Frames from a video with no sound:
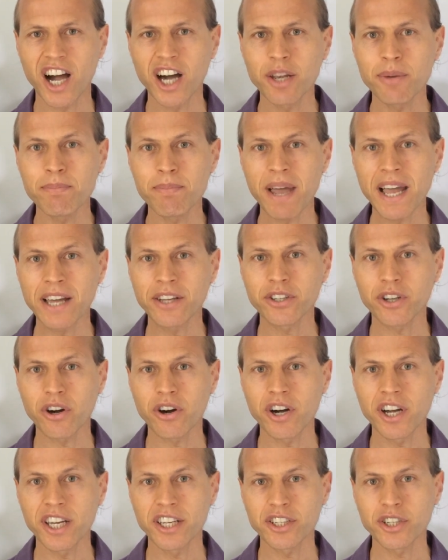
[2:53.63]
unbound
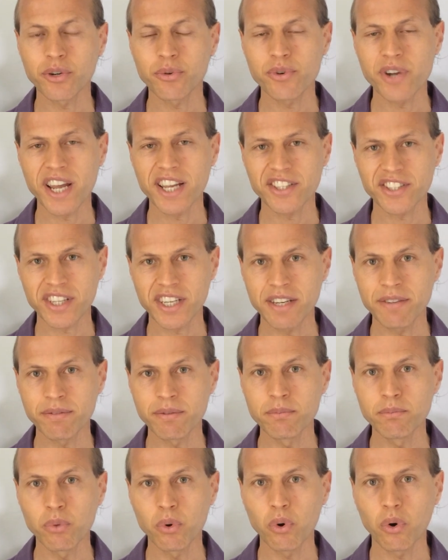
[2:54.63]
iron creates
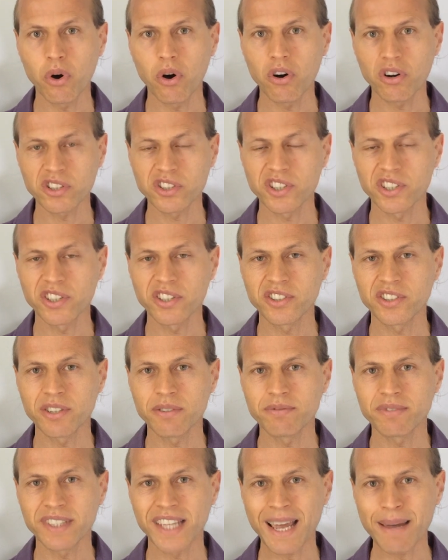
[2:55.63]
even more
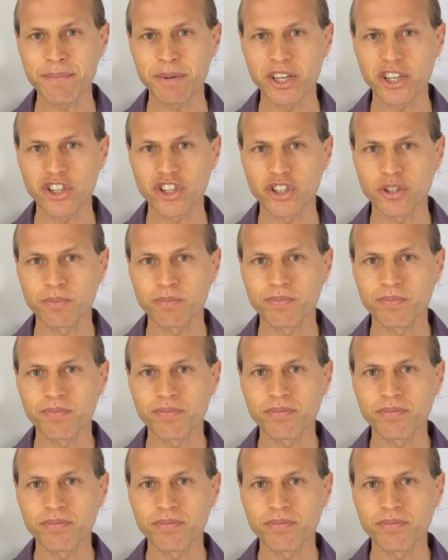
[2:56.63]
oxidative damage.